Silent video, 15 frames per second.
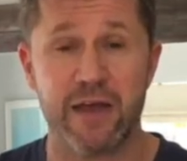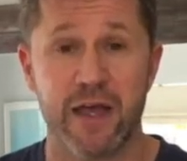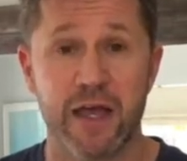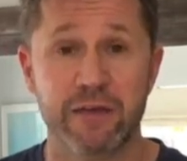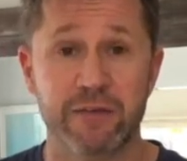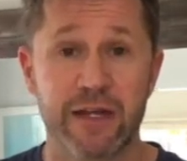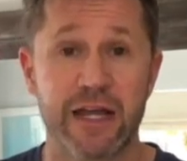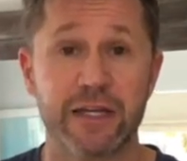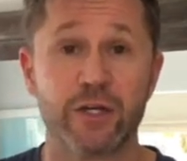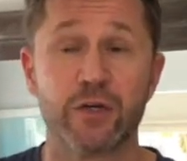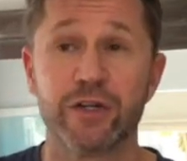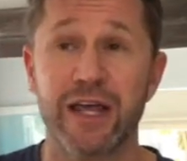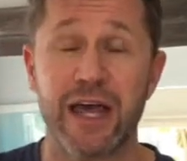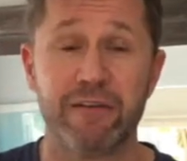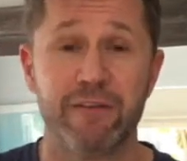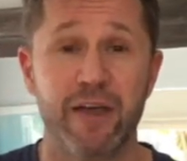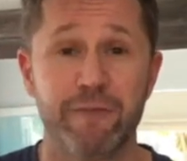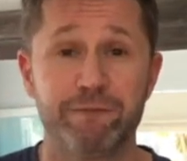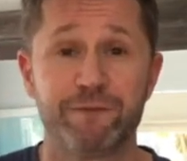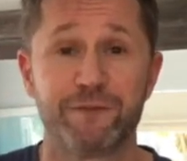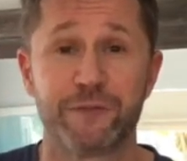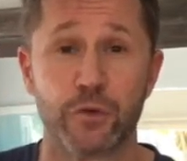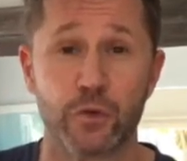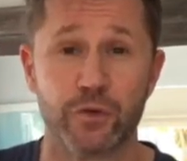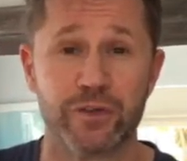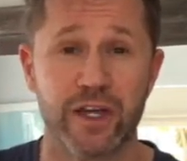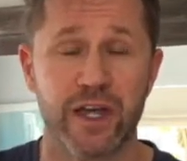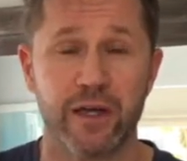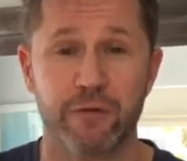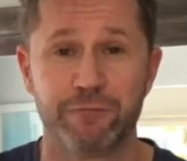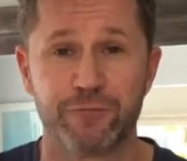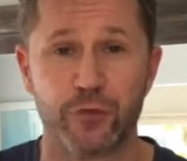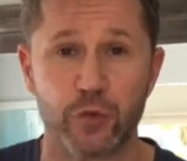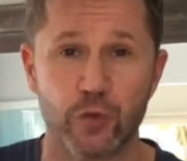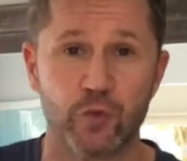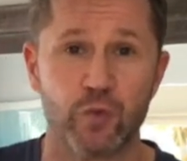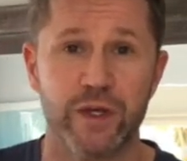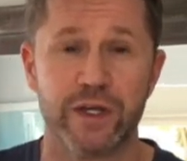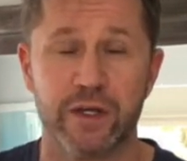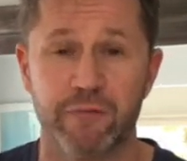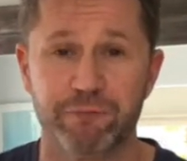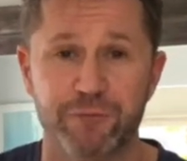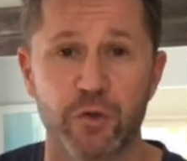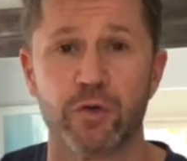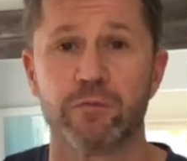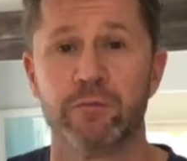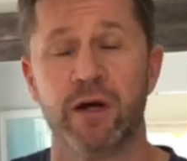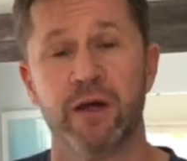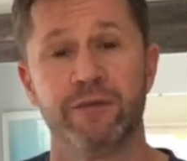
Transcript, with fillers: and that I could have a full day, a full week, a full month,